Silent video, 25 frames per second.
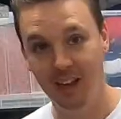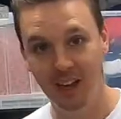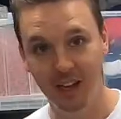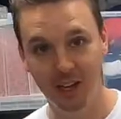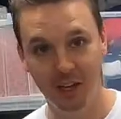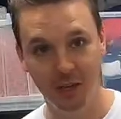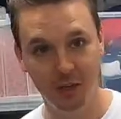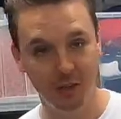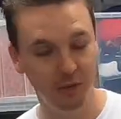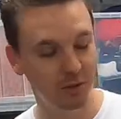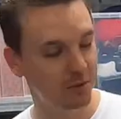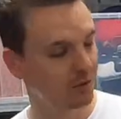
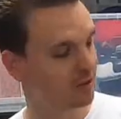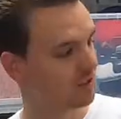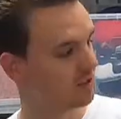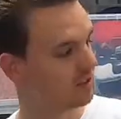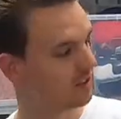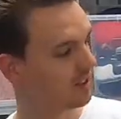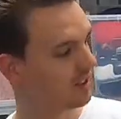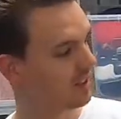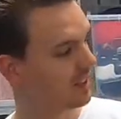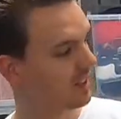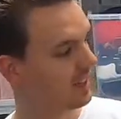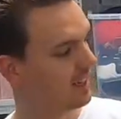I owed,
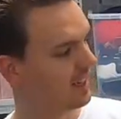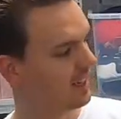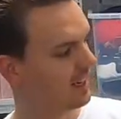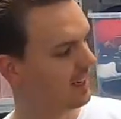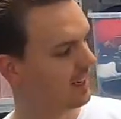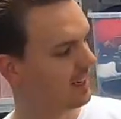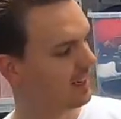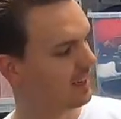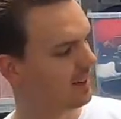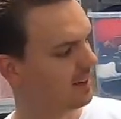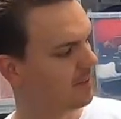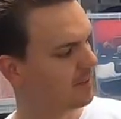
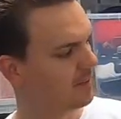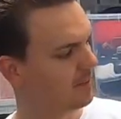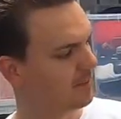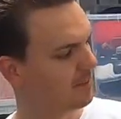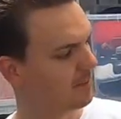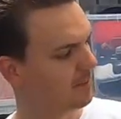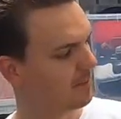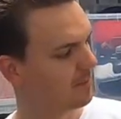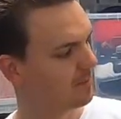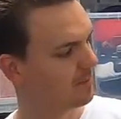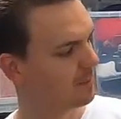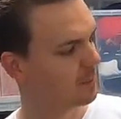
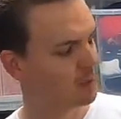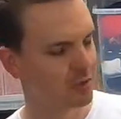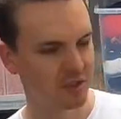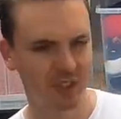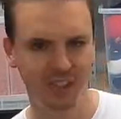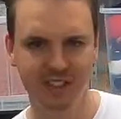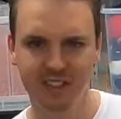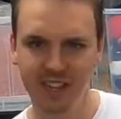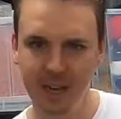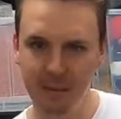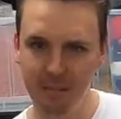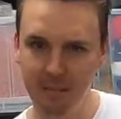what is
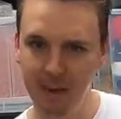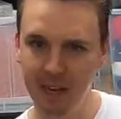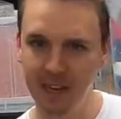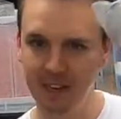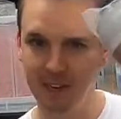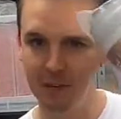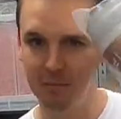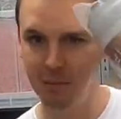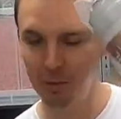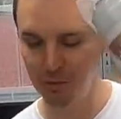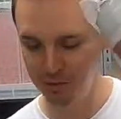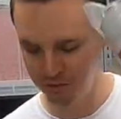it, £10
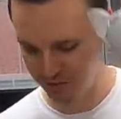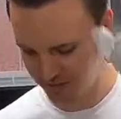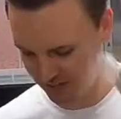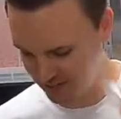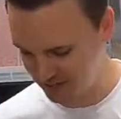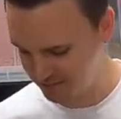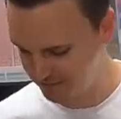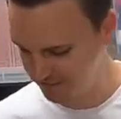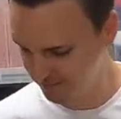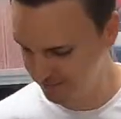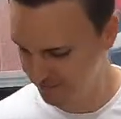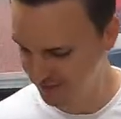I bought for
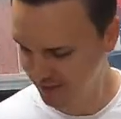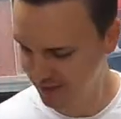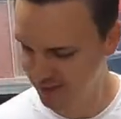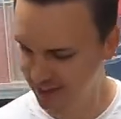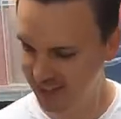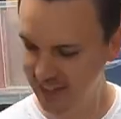them.